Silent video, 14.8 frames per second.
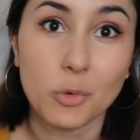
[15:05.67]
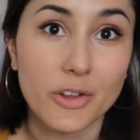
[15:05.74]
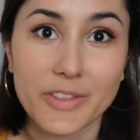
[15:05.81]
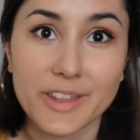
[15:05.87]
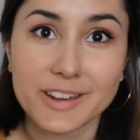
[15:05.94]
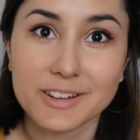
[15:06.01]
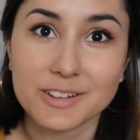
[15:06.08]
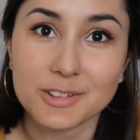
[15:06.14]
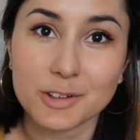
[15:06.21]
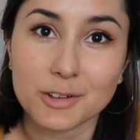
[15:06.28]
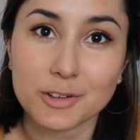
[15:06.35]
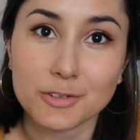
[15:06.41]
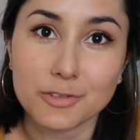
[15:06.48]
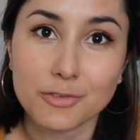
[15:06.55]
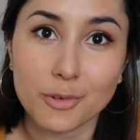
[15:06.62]
what they can
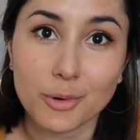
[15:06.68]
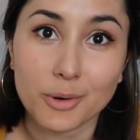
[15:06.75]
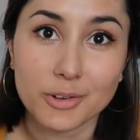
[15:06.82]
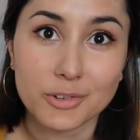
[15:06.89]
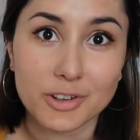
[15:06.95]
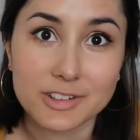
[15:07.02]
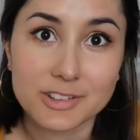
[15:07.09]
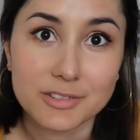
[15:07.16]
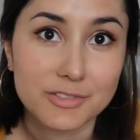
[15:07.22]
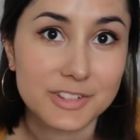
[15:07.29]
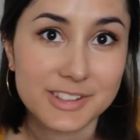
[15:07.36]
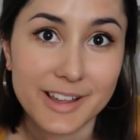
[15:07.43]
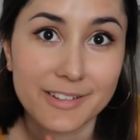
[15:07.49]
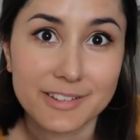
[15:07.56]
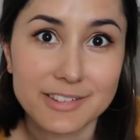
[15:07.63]
do for dressing for
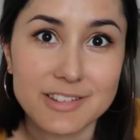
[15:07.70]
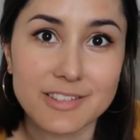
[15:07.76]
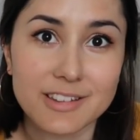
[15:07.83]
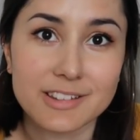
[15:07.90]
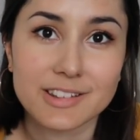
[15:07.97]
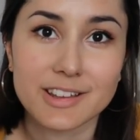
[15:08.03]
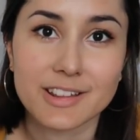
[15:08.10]
salads and things